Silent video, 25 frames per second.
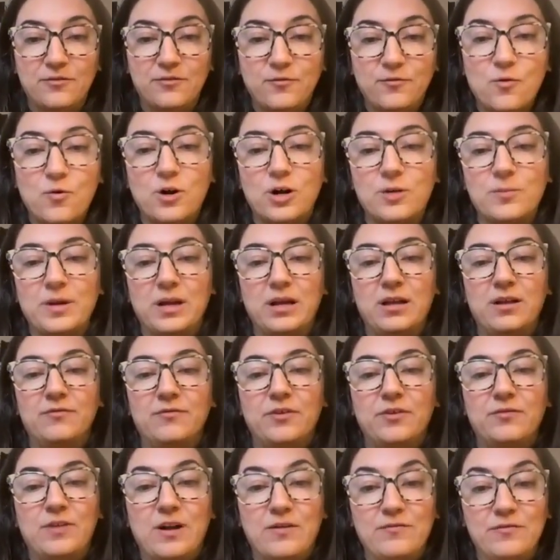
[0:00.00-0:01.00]
A form
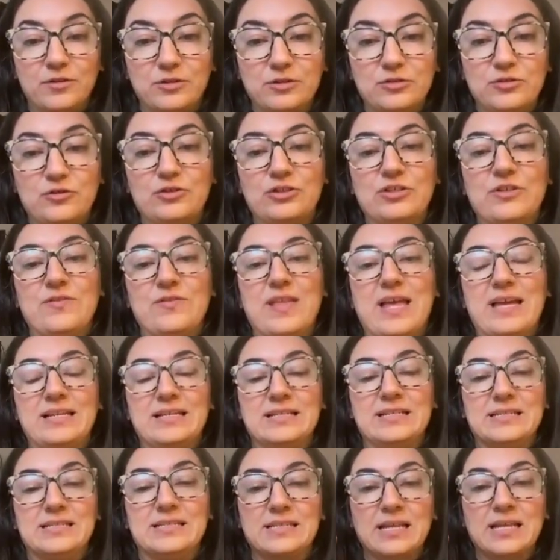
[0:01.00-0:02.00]
of a revolution
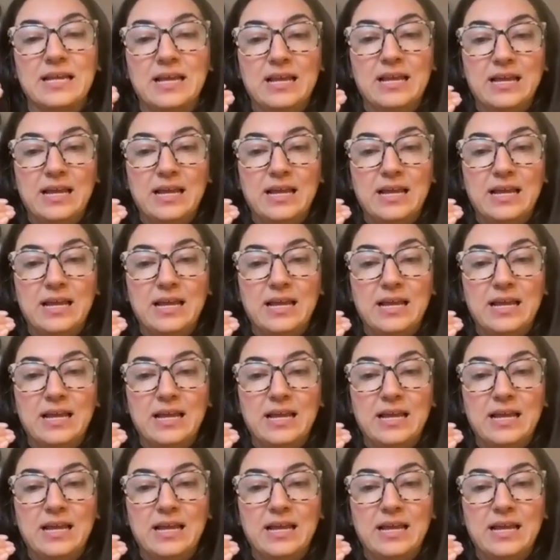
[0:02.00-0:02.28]
that is